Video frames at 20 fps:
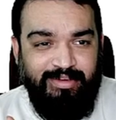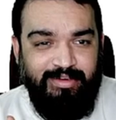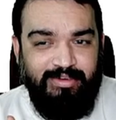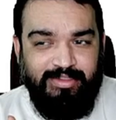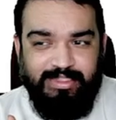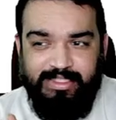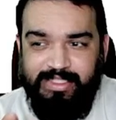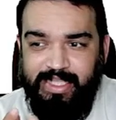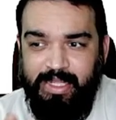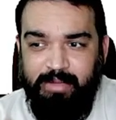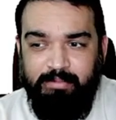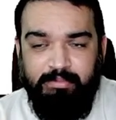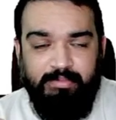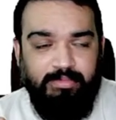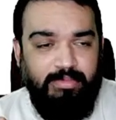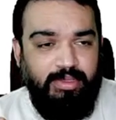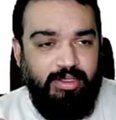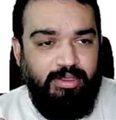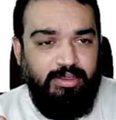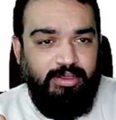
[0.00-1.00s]
same
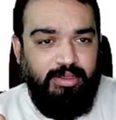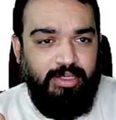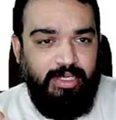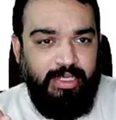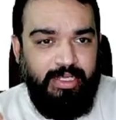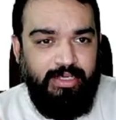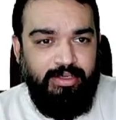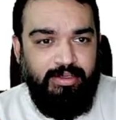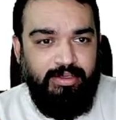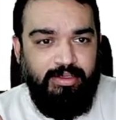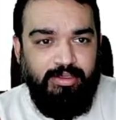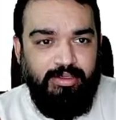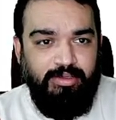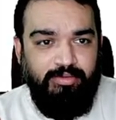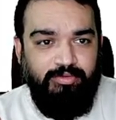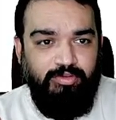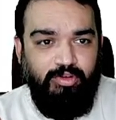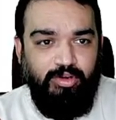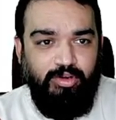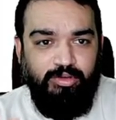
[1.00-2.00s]
link
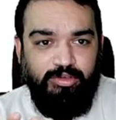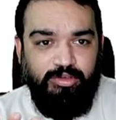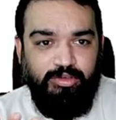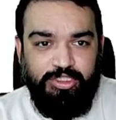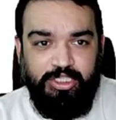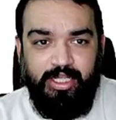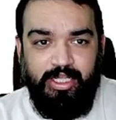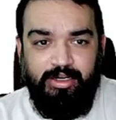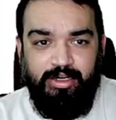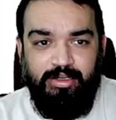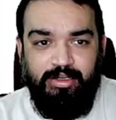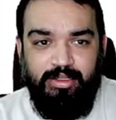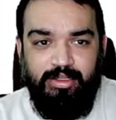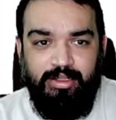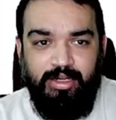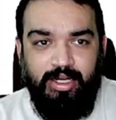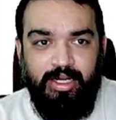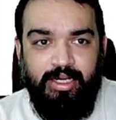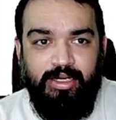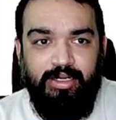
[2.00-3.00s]
for you to share,
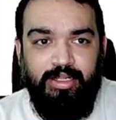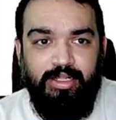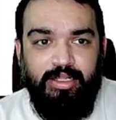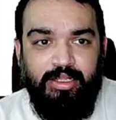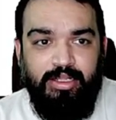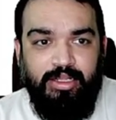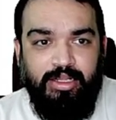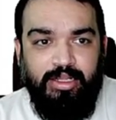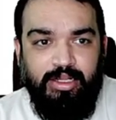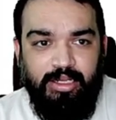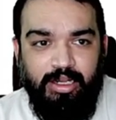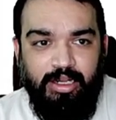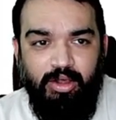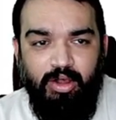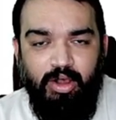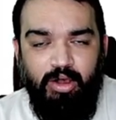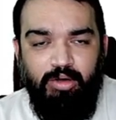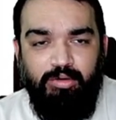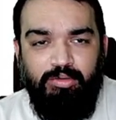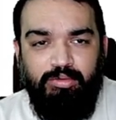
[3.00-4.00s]
right? Now
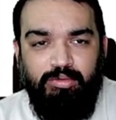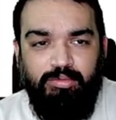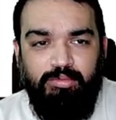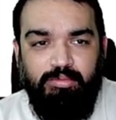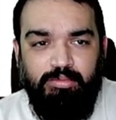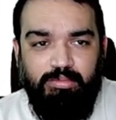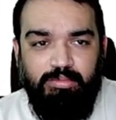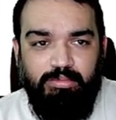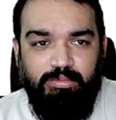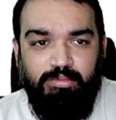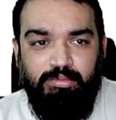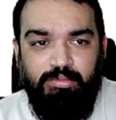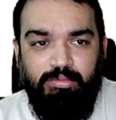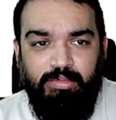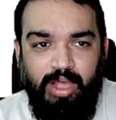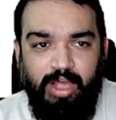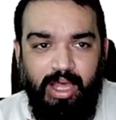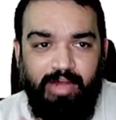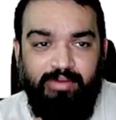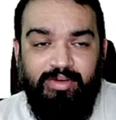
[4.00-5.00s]
how
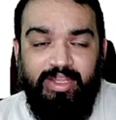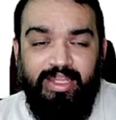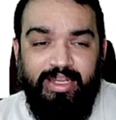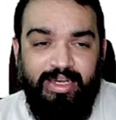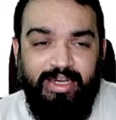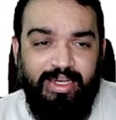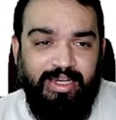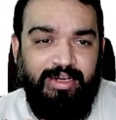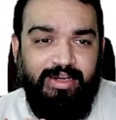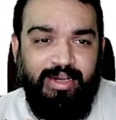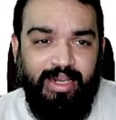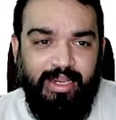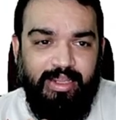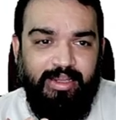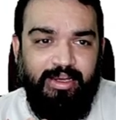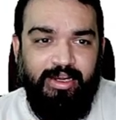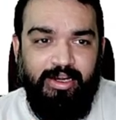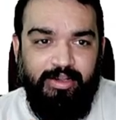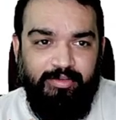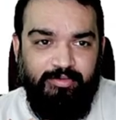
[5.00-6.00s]
are we really tracking
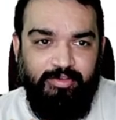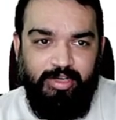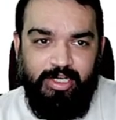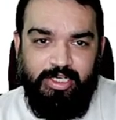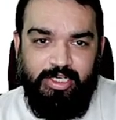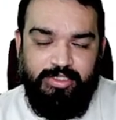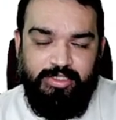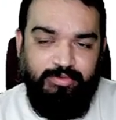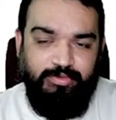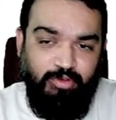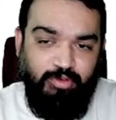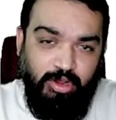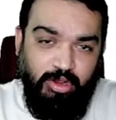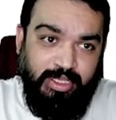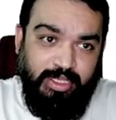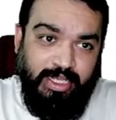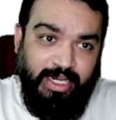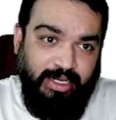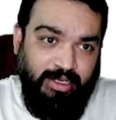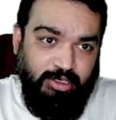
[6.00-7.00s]
hidden fields? For
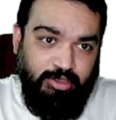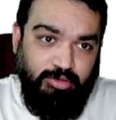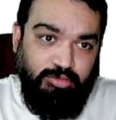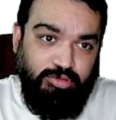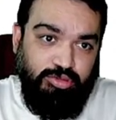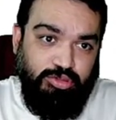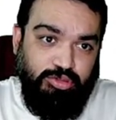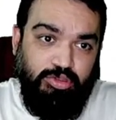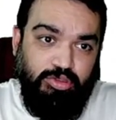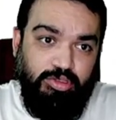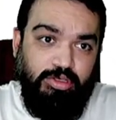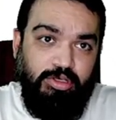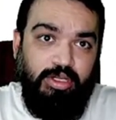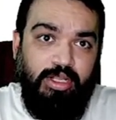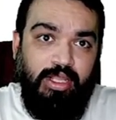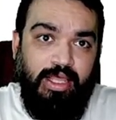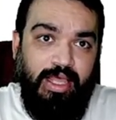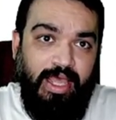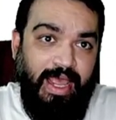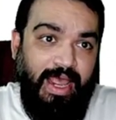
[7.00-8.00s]
that you should
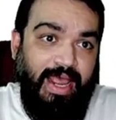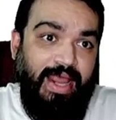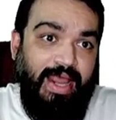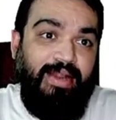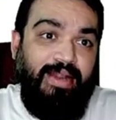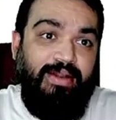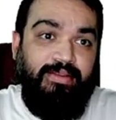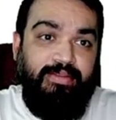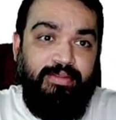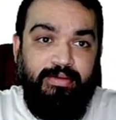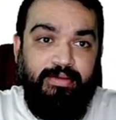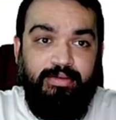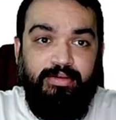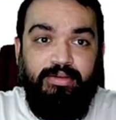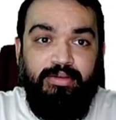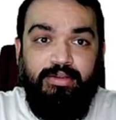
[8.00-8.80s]
add the